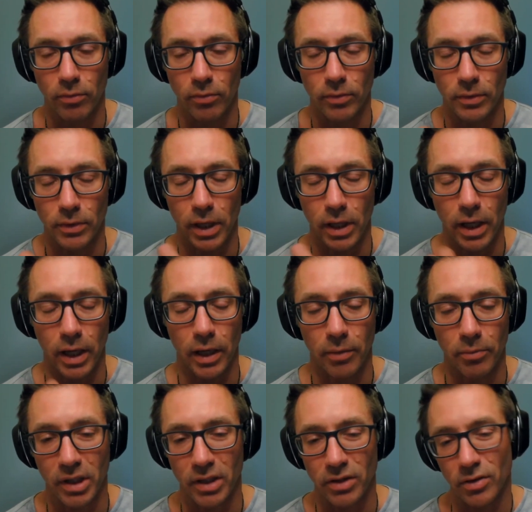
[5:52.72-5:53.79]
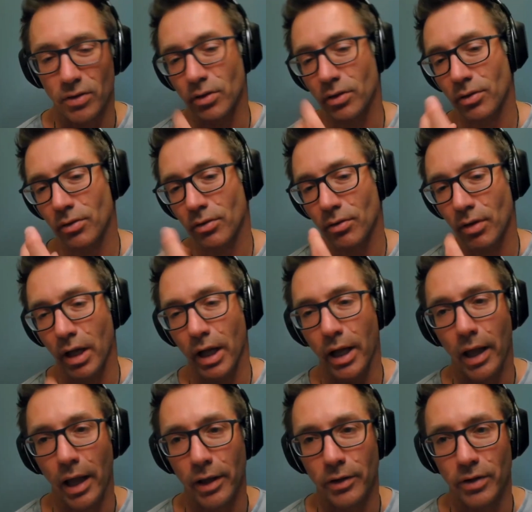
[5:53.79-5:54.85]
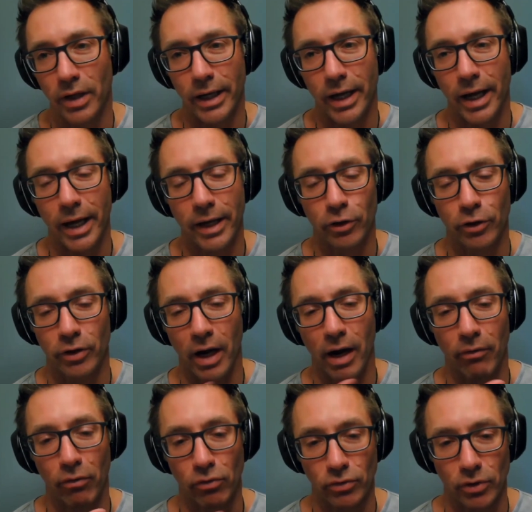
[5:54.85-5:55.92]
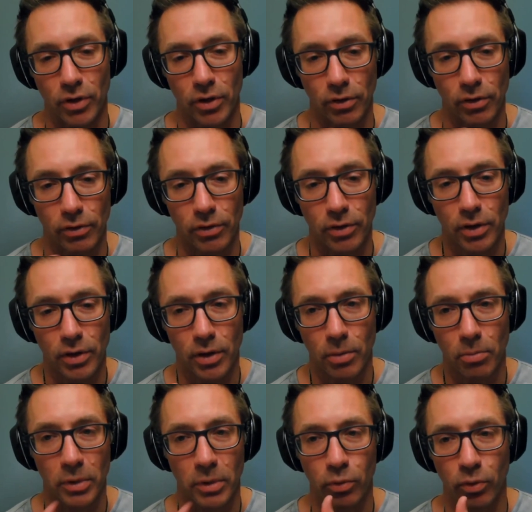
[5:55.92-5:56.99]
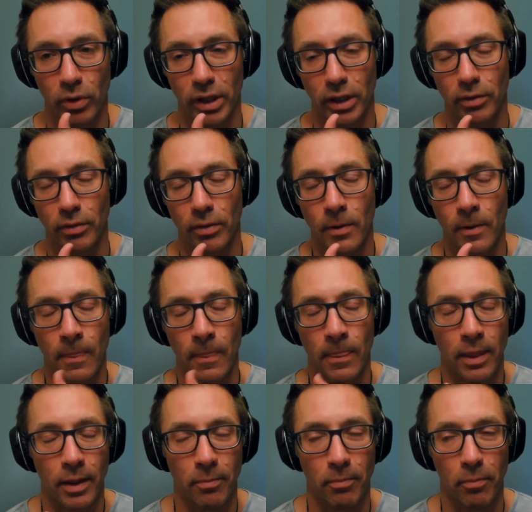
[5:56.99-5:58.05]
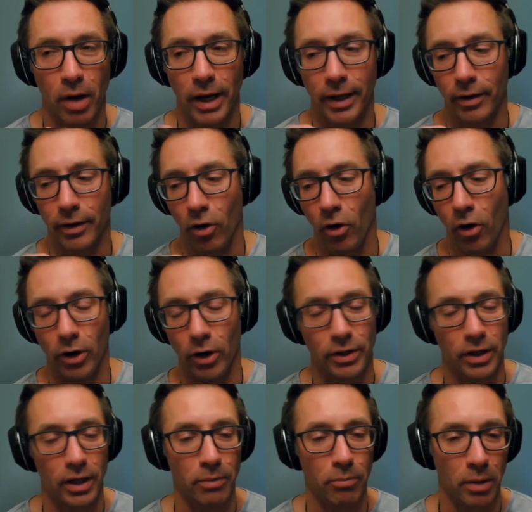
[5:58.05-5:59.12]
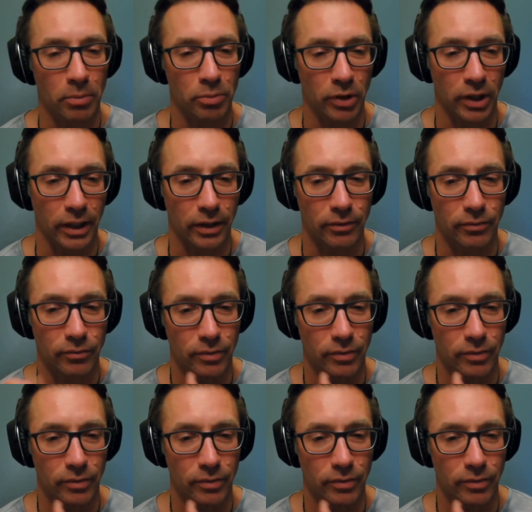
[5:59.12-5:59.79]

Yeah, because it's like I had a gravel road between my heart and my brain.